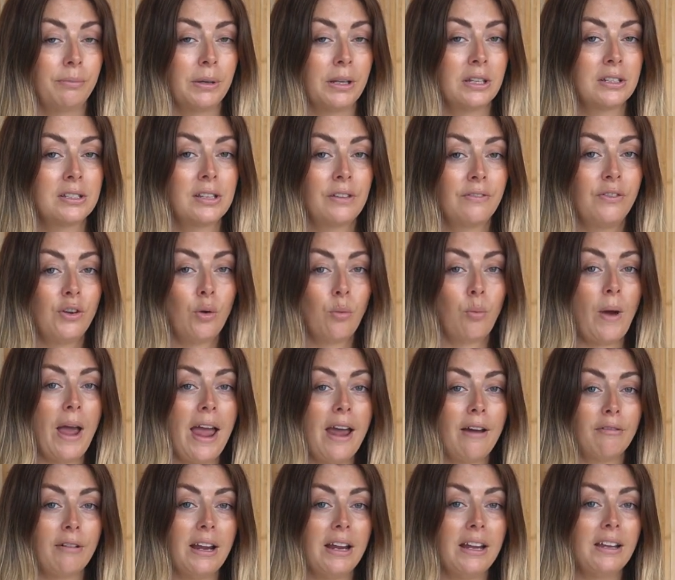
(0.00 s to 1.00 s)
Because if you're
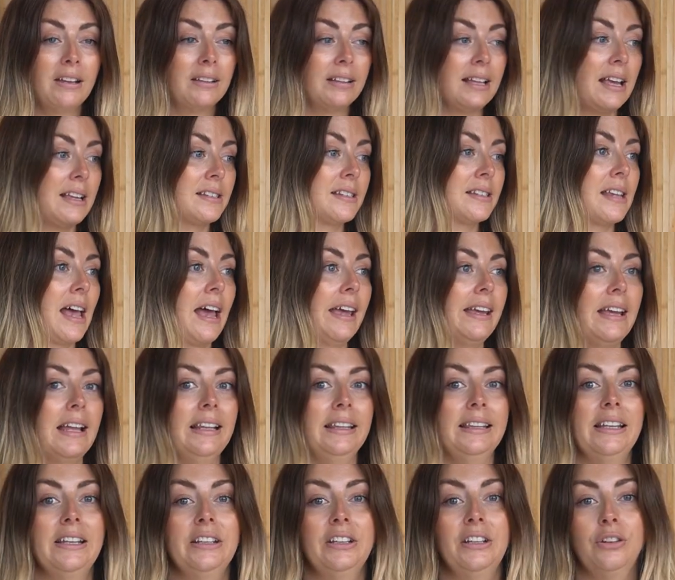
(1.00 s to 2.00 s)
wearing, let's say, a
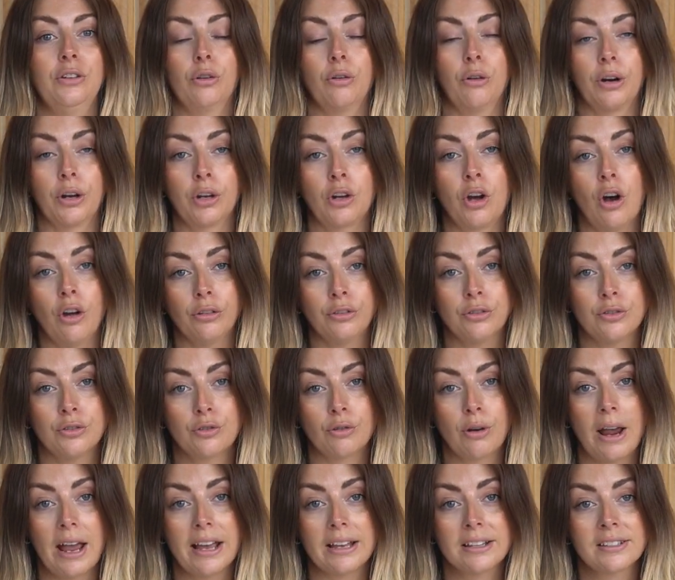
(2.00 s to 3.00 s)
linen or a cotton
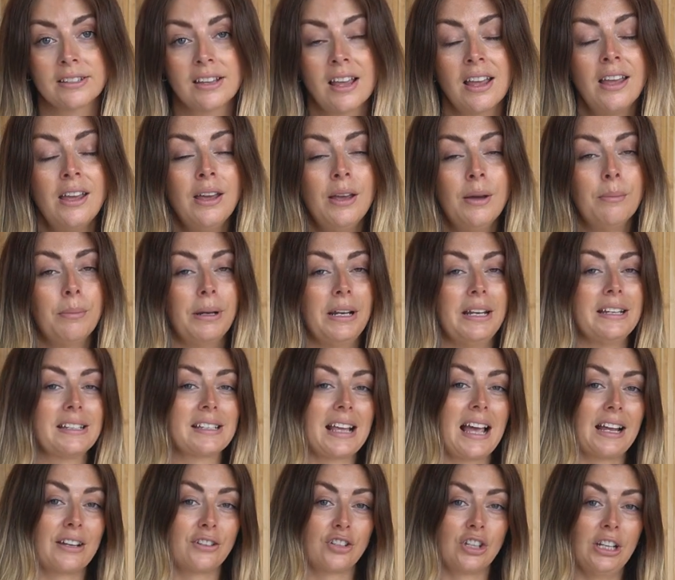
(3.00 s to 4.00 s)
dress, but it's
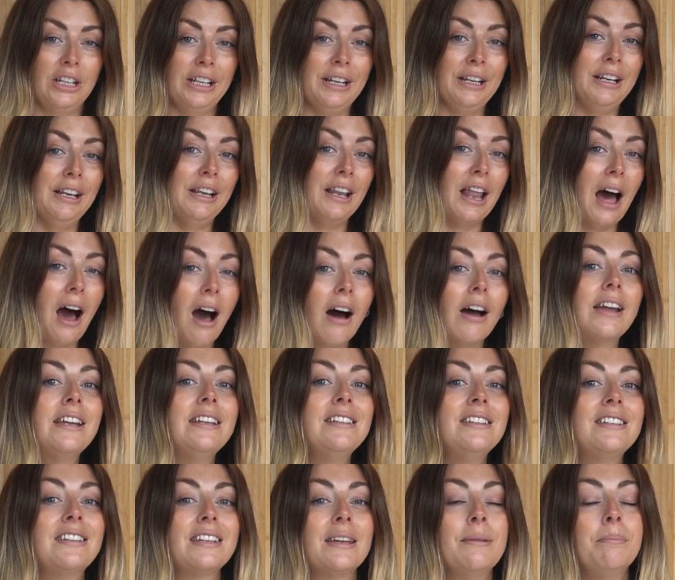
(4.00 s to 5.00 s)
actually
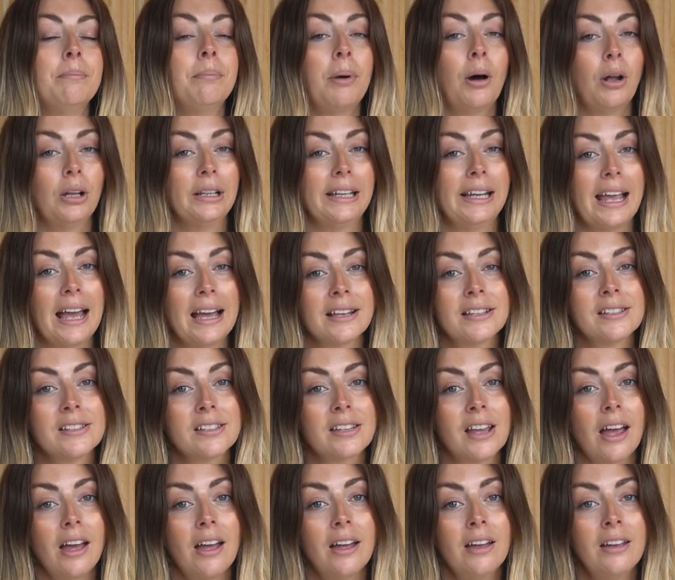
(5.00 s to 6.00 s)
lined in
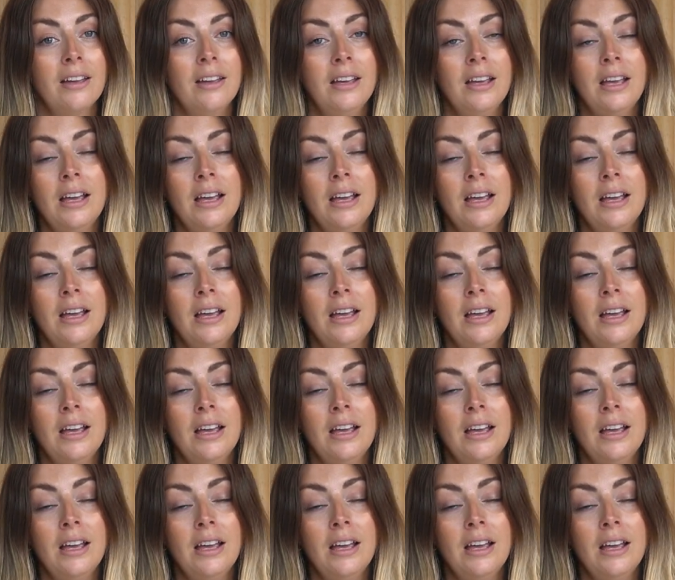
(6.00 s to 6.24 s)
polyester,